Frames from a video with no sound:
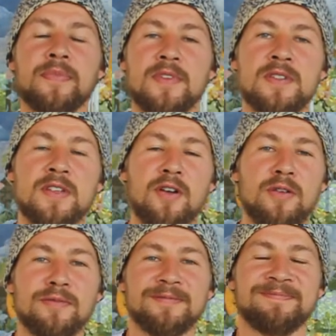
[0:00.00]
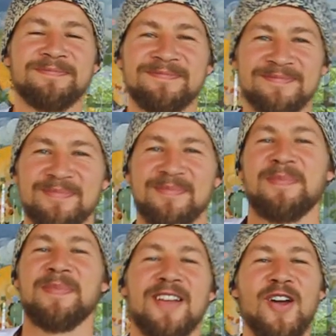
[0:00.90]
so,
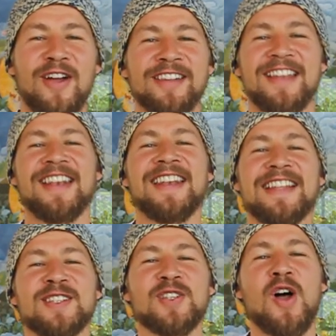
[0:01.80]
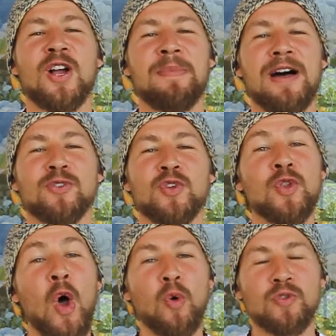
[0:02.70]
alright, let's talk about the
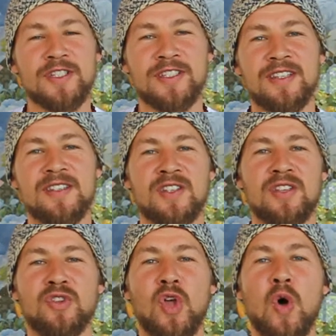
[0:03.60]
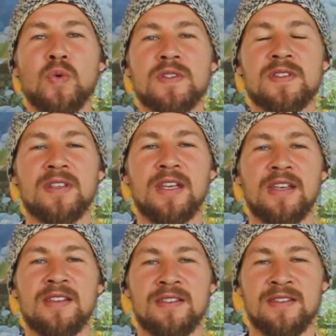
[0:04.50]
nodes. So the nodes
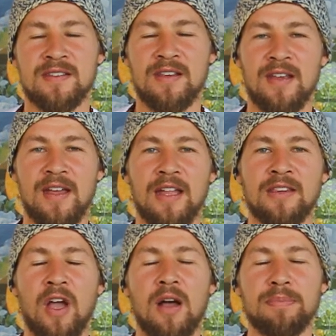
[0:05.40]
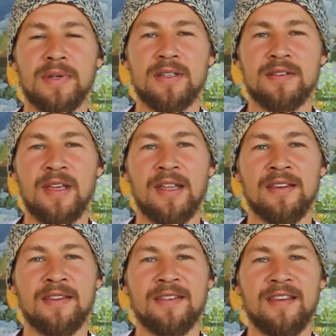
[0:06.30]
is a topic
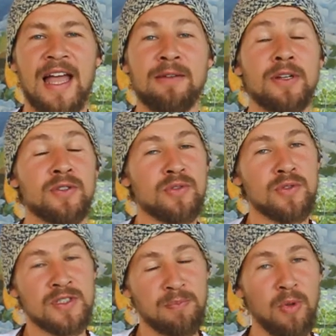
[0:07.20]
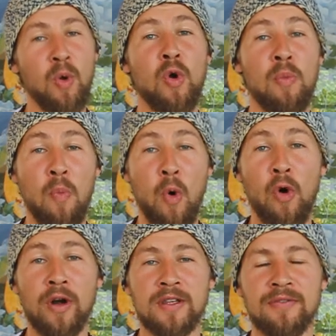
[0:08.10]
that I want to explore
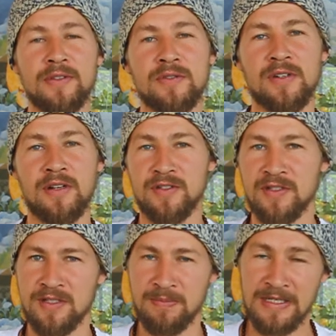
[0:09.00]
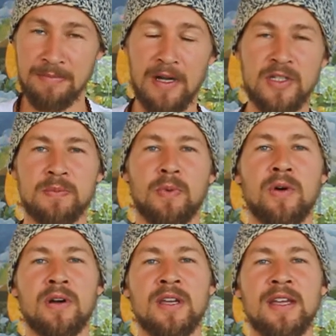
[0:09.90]
more in the future and just speak much
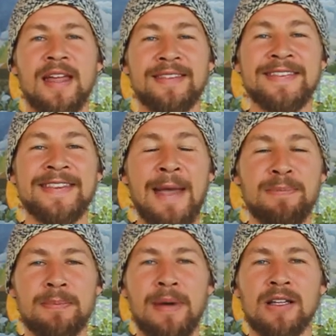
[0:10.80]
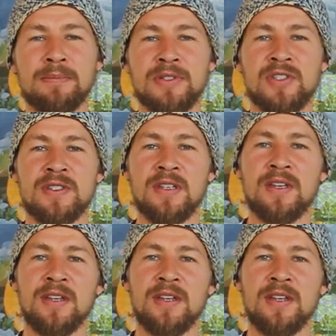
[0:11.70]
more and in depth about it, but just